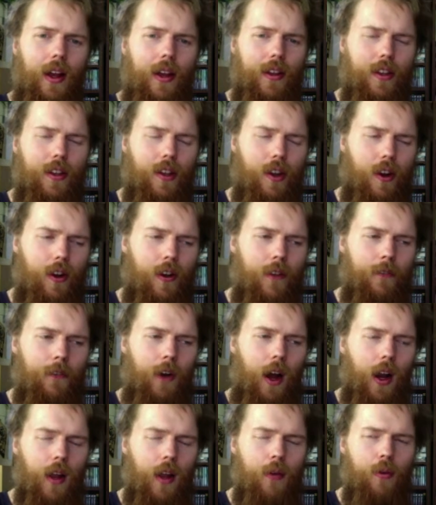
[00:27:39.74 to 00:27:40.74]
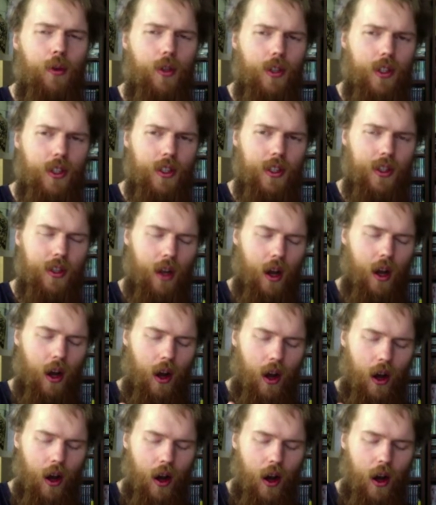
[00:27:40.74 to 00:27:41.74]
if Hollywood just
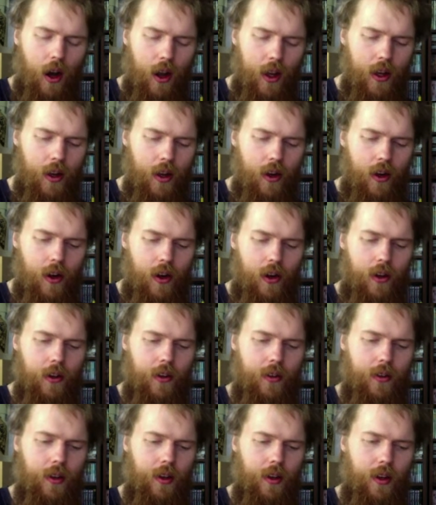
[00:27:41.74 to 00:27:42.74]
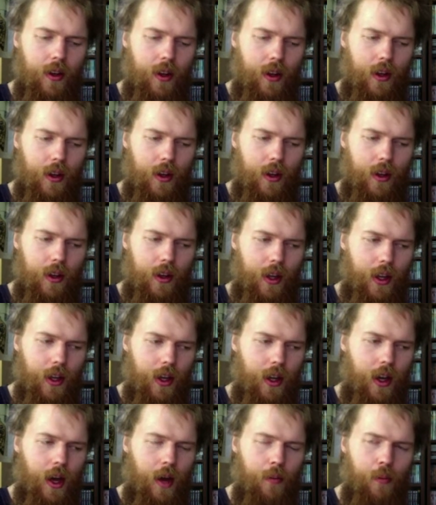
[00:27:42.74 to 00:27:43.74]
hired
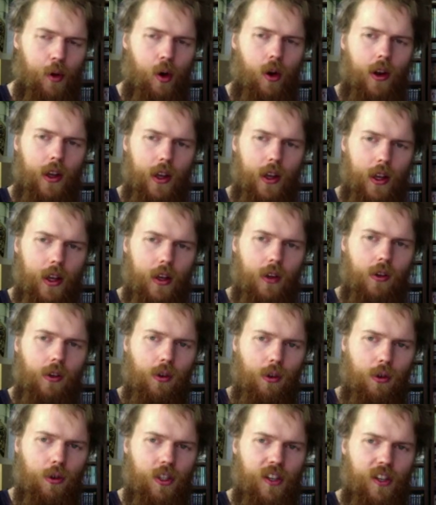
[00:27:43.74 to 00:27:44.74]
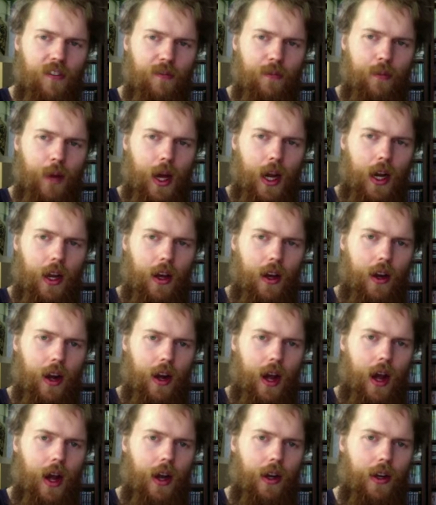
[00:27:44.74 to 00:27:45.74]
in a more inclusive manner
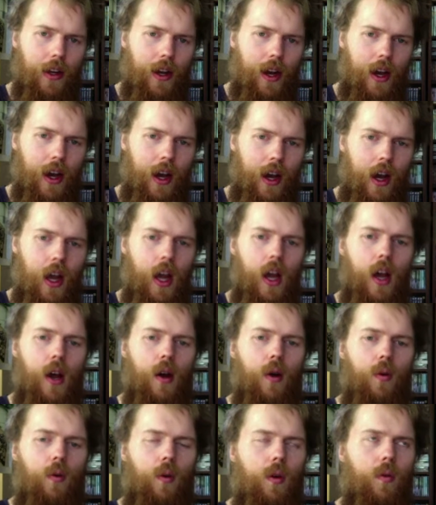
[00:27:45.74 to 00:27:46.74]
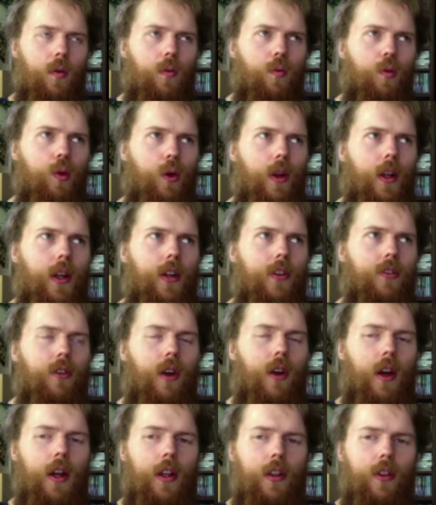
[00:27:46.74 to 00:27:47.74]
and wouldn't
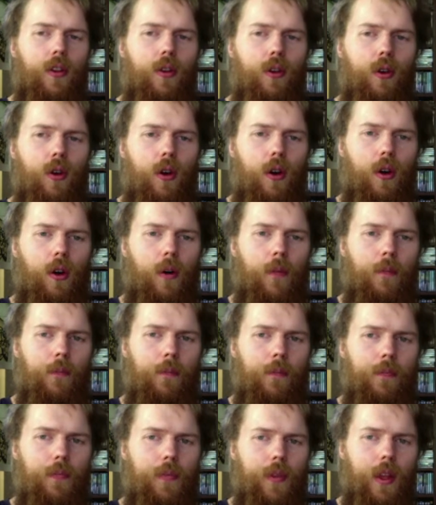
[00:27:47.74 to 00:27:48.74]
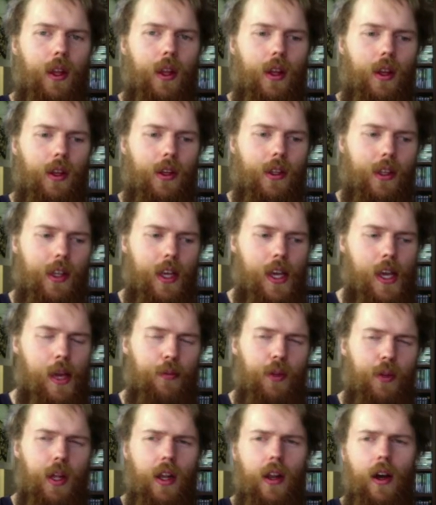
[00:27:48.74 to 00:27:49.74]
try to
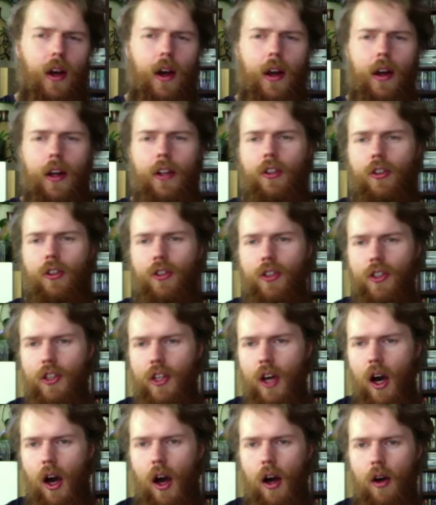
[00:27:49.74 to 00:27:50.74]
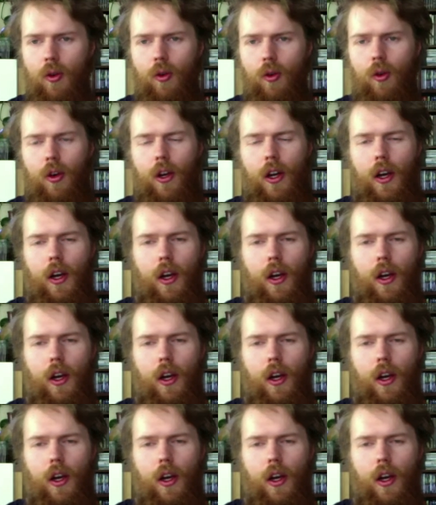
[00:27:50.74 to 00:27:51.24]
keep the directors down.